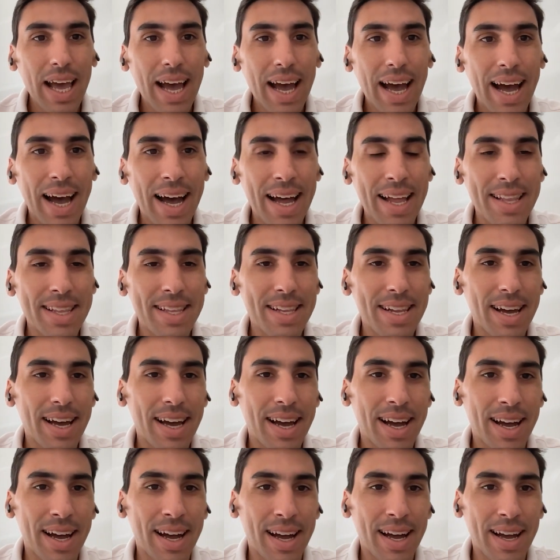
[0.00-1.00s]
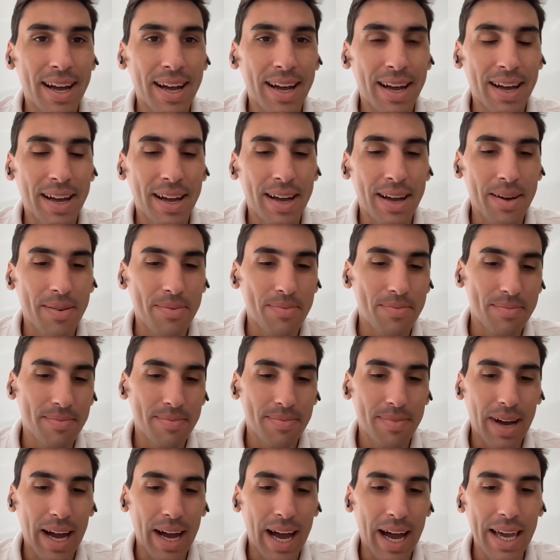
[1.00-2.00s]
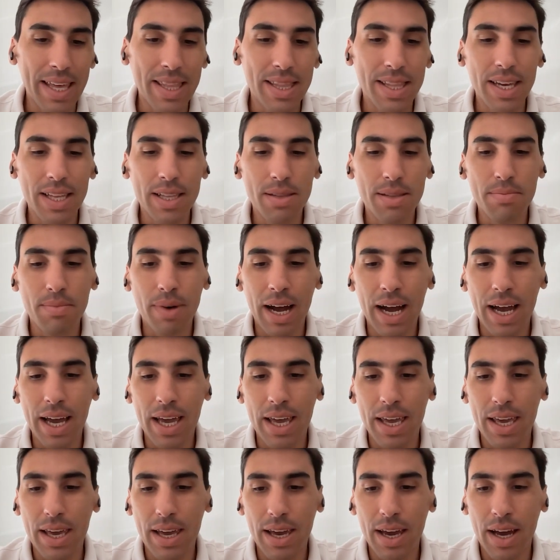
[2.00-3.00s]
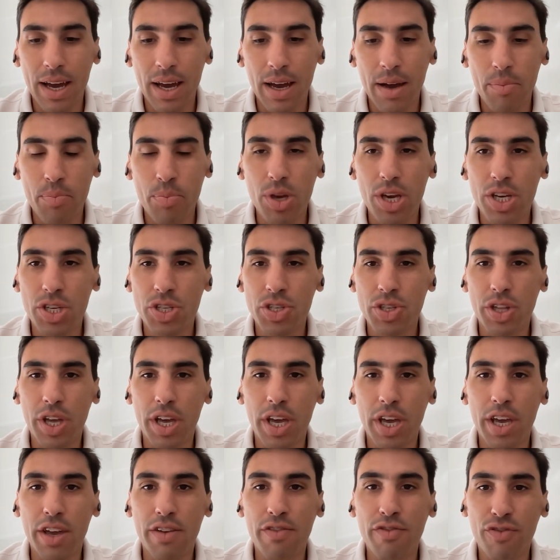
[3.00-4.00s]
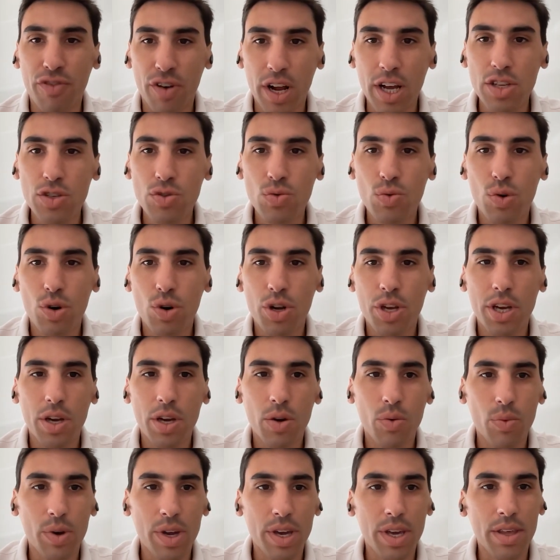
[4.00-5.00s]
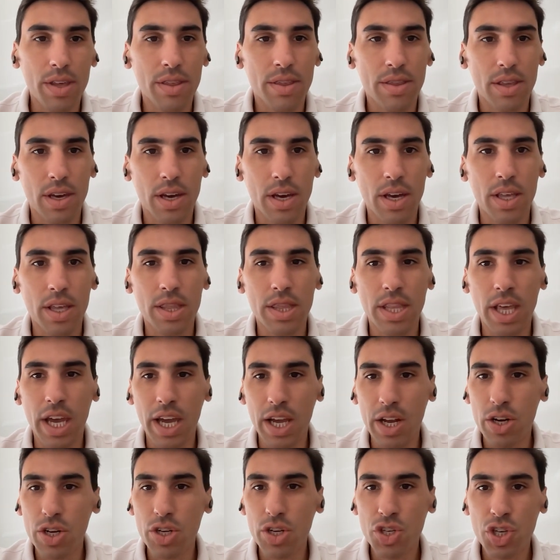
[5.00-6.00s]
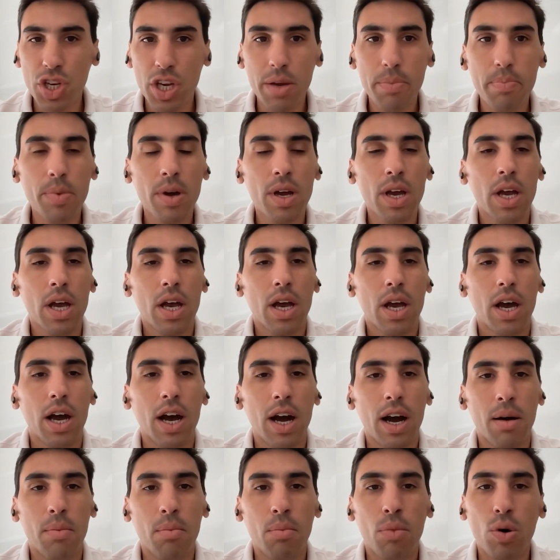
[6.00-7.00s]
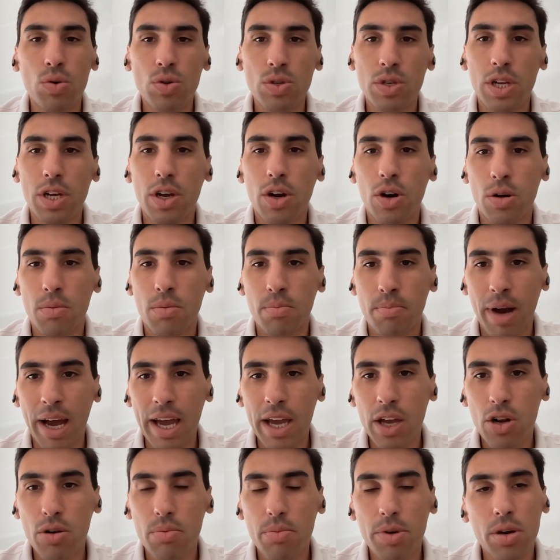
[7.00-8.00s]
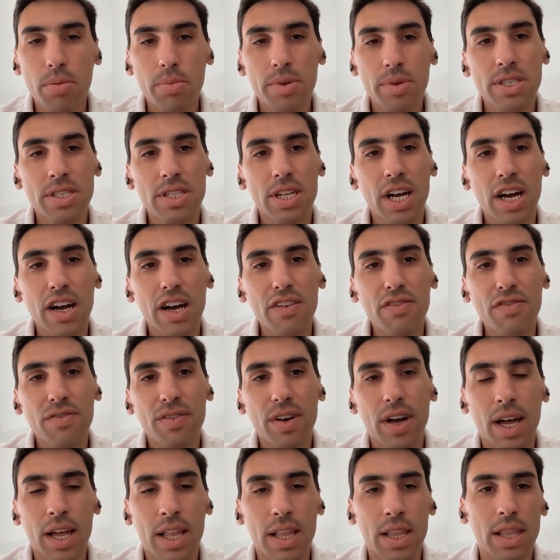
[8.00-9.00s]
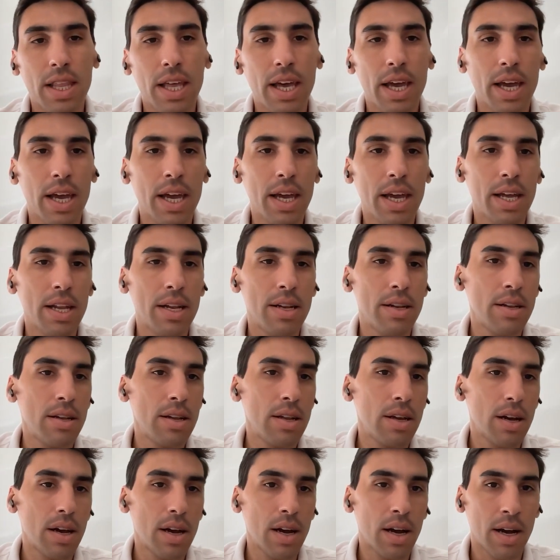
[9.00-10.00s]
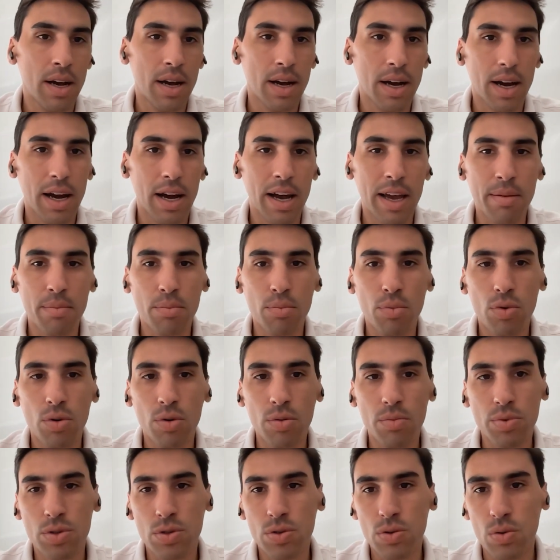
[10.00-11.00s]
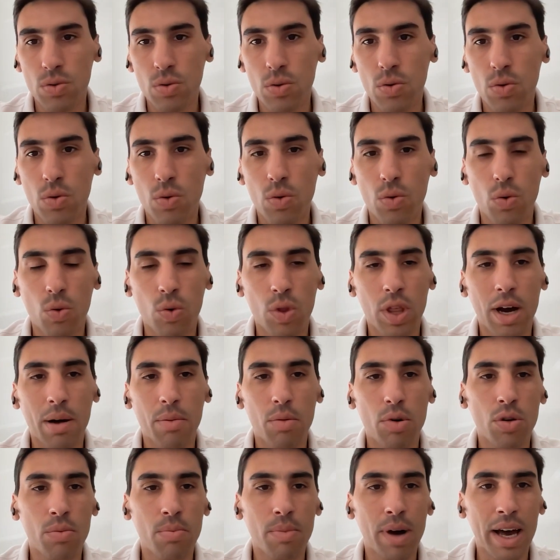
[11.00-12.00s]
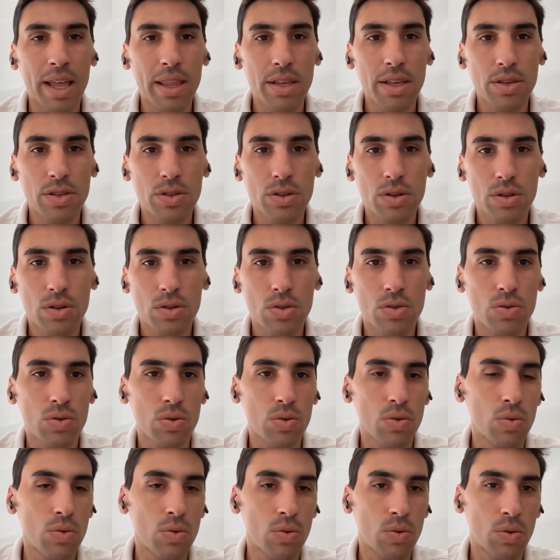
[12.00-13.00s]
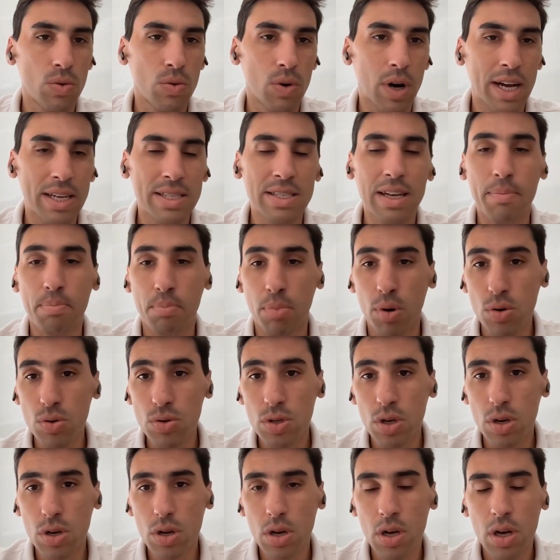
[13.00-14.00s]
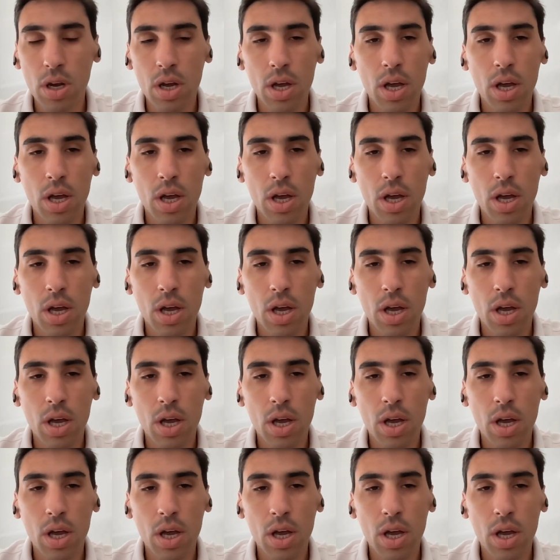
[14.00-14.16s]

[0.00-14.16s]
and uh, I did my uh, PhD in France, working with dairy sheep, mostly on microbiome stuff. And then I moved to UW Madison to as a postdoc